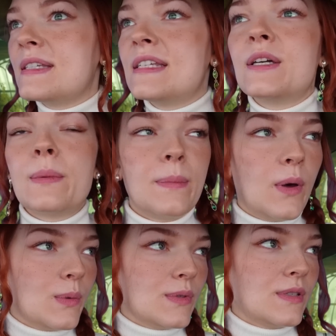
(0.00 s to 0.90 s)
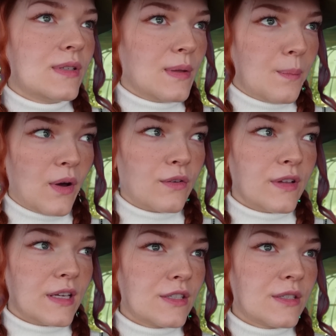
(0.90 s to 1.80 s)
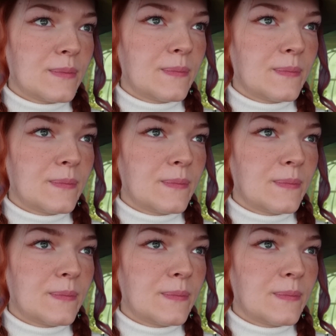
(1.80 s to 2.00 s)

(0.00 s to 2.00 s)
decomposed the mock flesh.